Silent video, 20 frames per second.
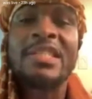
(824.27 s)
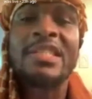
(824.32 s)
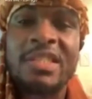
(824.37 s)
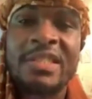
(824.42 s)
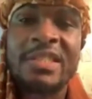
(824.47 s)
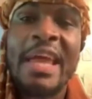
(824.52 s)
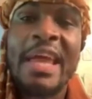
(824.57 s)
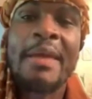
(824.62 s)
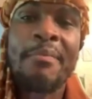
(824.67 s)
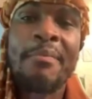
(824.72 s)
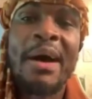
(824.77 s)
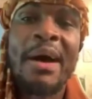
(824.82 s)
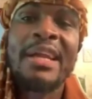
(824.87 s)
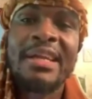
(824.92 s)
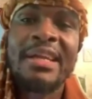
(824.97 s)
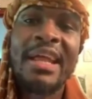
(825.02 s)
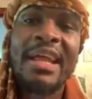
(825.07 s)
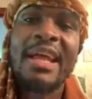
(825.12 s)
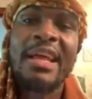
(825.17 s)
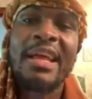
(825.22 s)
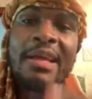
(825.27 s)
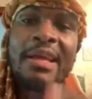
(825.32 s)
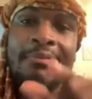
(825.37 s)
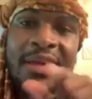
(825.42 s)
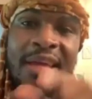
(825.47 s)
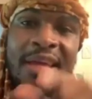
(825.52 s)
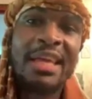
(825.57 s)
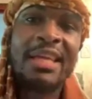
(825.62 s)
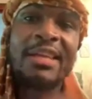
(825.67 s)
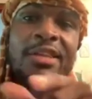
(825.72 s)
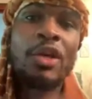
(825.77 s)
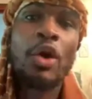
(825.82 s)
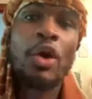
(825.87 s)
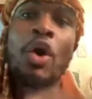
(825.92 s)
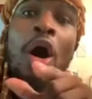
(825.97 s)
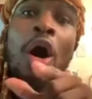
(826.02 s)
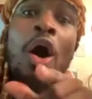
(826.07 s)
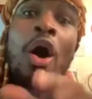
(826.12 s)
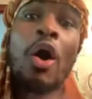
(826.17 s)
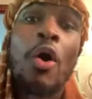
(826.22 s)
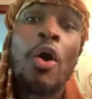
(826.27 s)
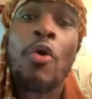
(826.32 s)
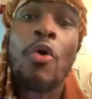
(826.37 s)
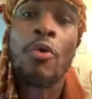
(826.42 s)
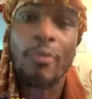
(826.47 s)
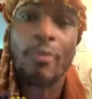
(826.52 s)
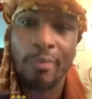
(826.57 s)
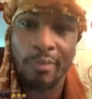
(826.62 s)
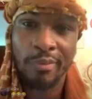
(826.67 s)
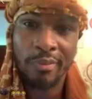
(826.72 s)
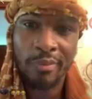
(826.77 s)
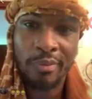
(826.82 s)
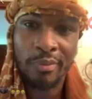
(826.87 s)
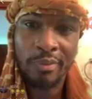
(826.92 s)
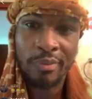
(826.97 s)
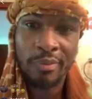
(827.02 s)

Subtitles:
Say my name in your home.